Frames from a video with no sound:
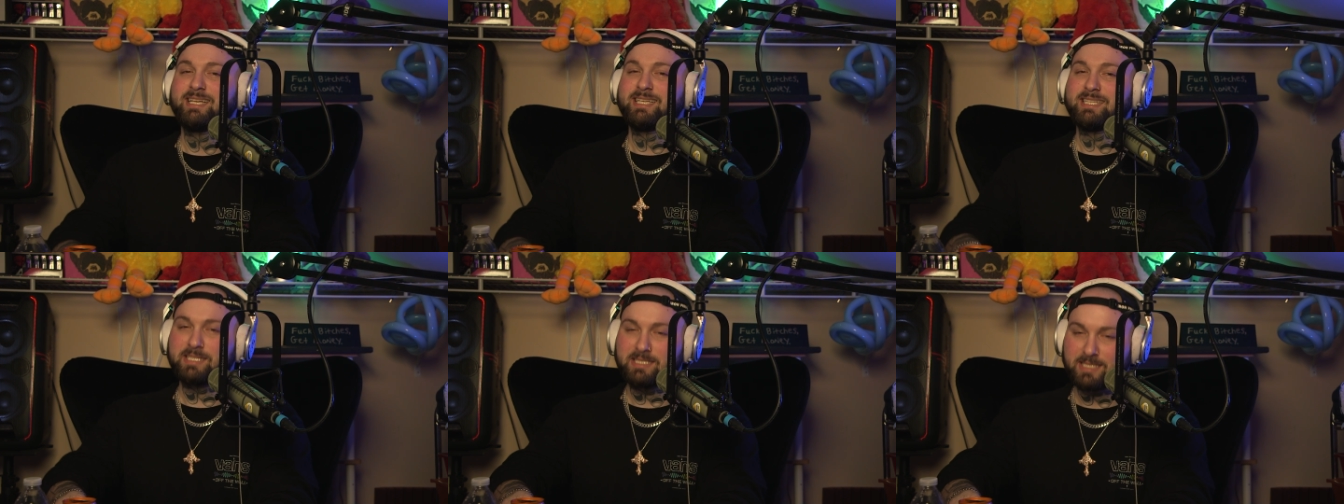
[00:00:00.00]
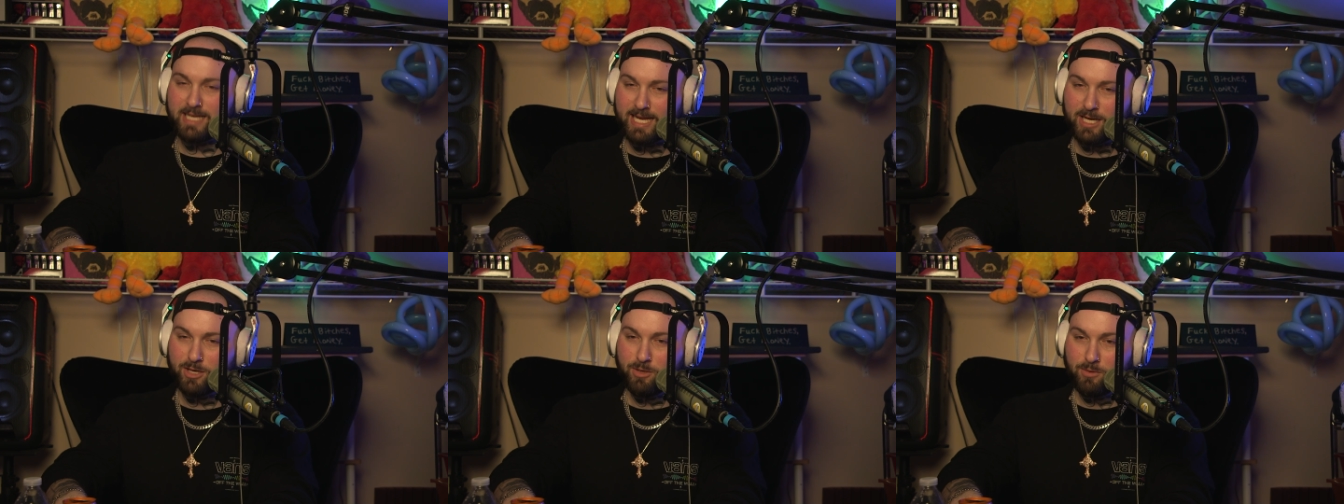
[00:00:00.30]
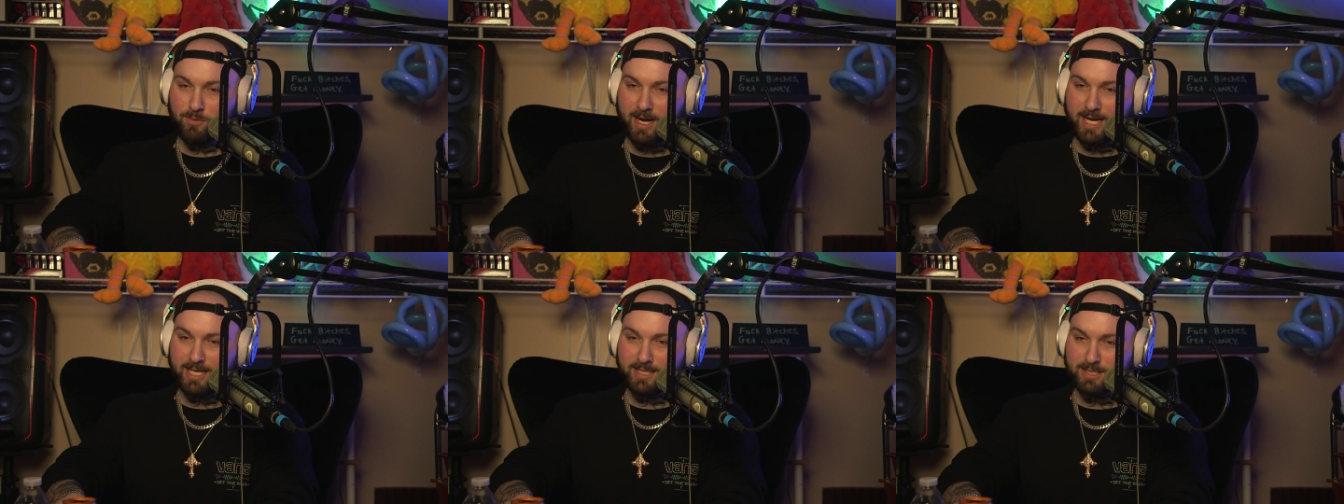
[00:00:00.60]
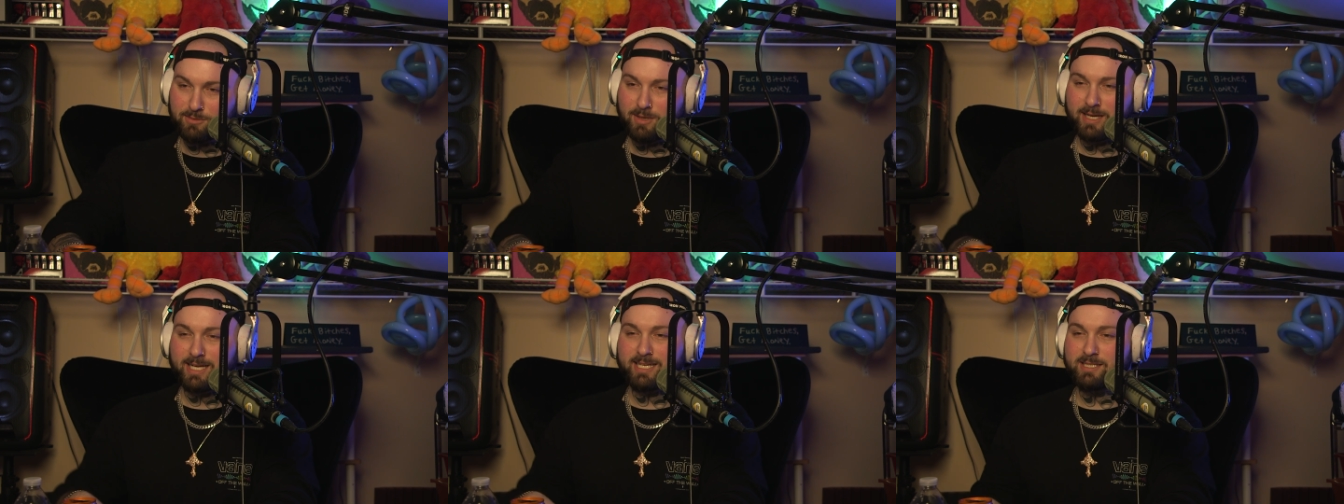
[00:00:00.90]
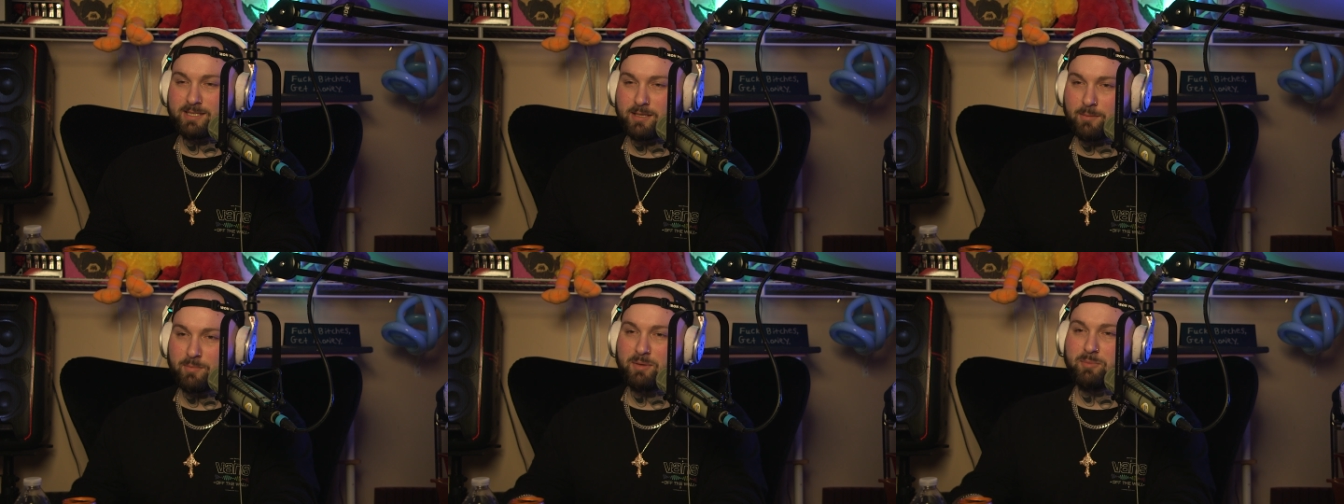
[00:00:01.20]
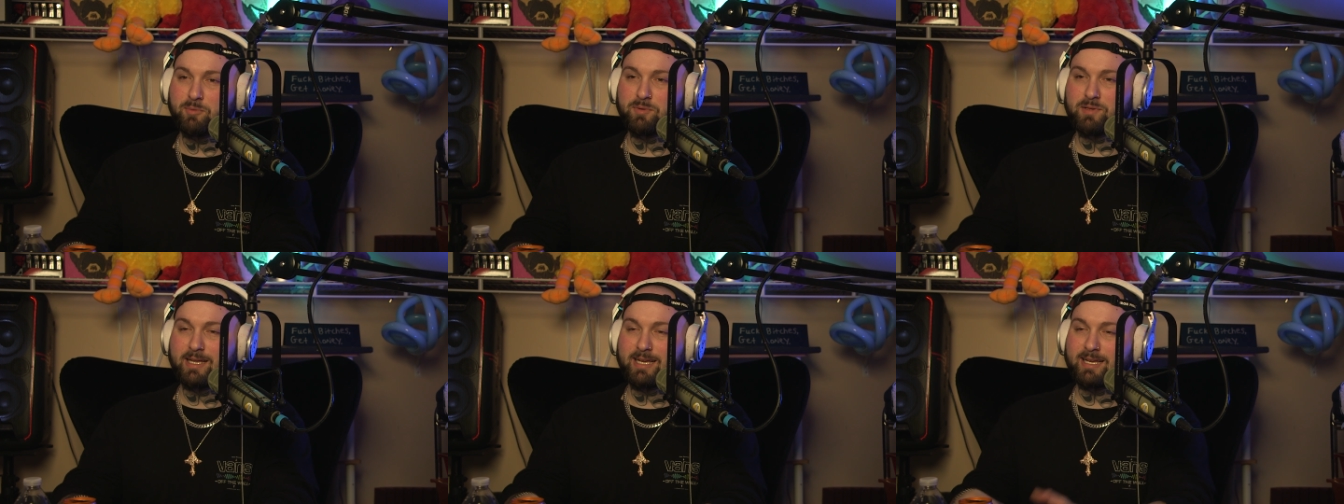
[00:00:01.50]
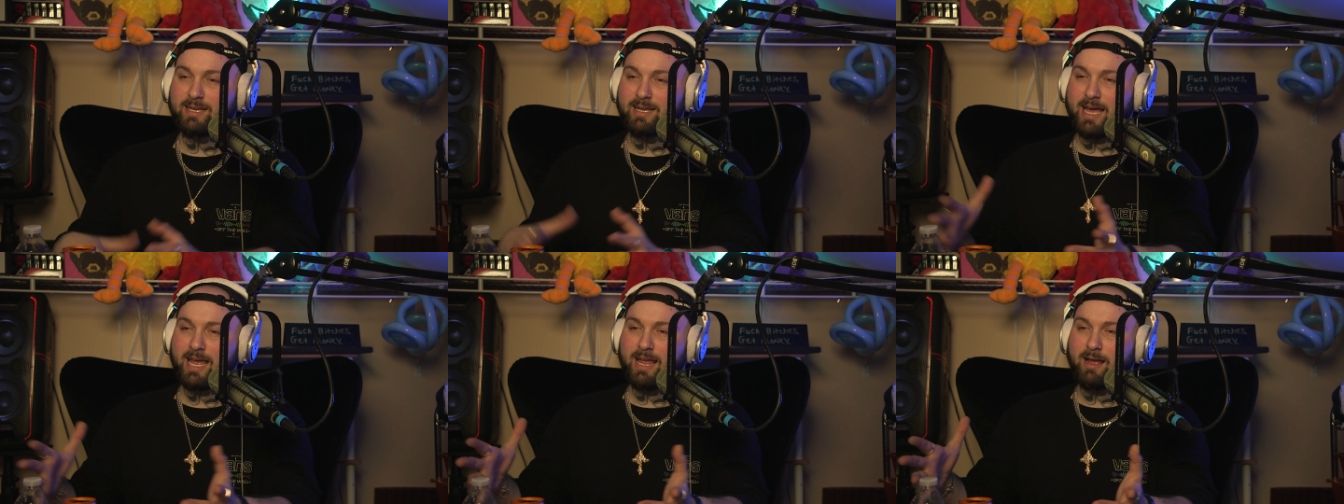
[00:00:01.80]
say grace, right? Because some people
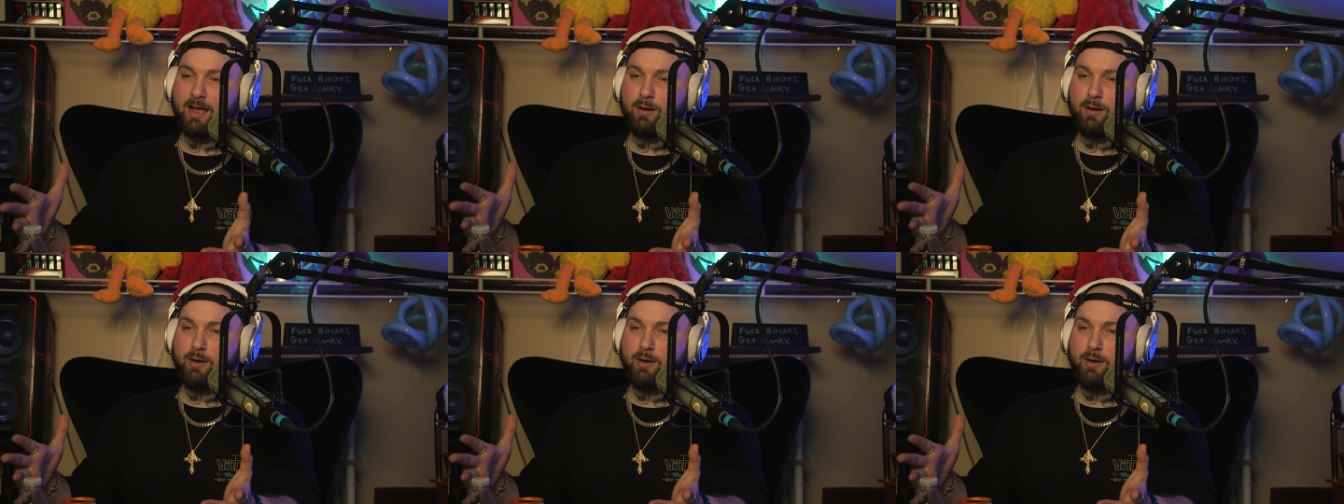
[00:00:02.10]
like I,